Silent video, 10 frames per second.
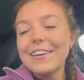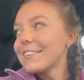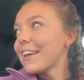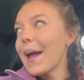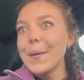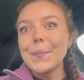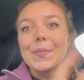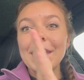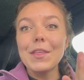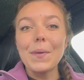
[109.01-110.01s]
Okay,
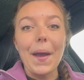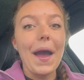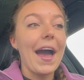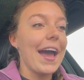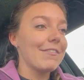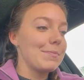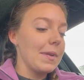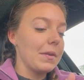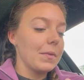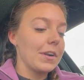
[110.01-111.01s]
either way, I have to
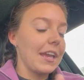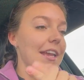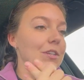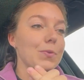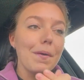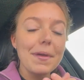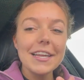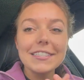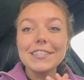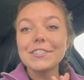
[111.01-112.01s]
be at work in 12
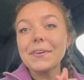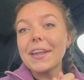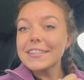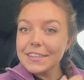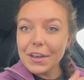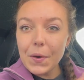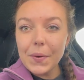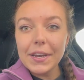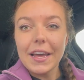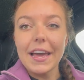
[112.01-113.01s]
minutes, so let's get
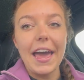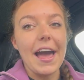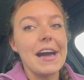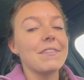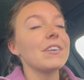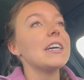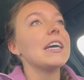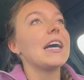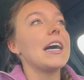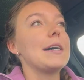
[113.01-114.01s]
going. I have
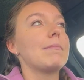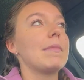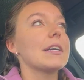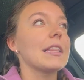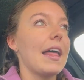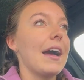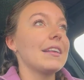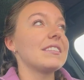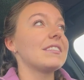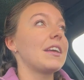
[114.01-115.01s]

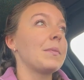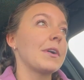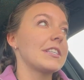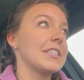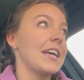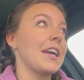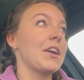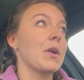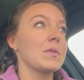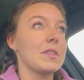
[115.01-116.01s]
class and work today,
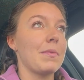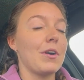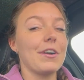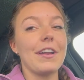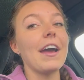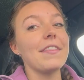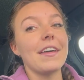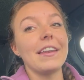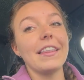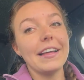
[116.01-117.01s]
go to the barn, and
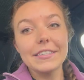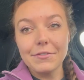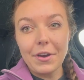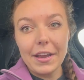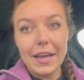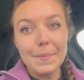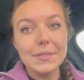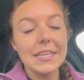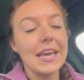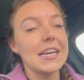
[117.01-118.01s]
then lots of grad
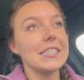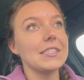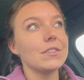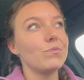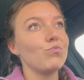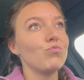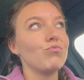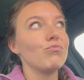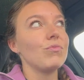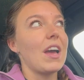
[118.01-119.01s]
apps and
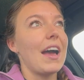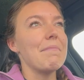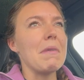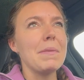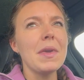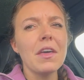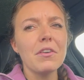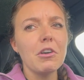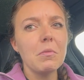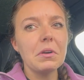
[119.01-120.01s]
maybe
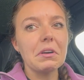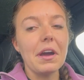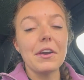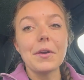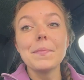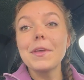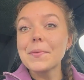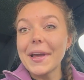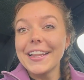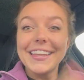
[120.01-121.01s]
other homework. I don't know. Either
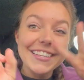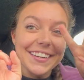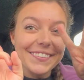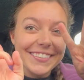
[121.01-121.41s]
way, let's go.